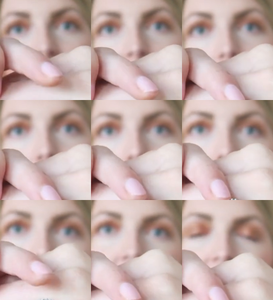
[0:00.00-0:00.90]
this
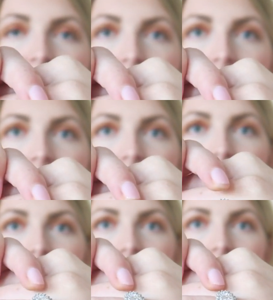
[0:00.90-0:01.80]
load since i got
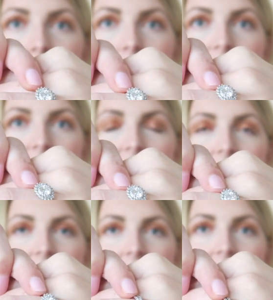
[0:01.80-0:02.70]
it and
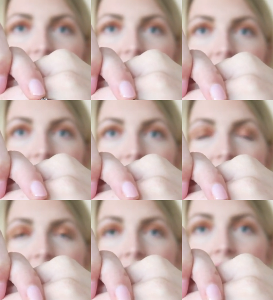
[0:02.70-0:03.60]
honestly it
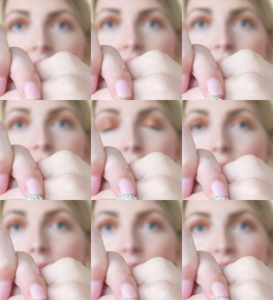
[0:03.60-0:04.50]
stays
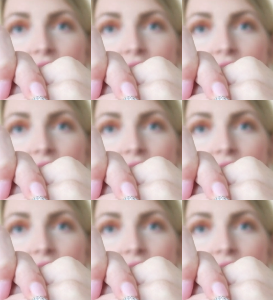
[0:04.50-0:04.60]
so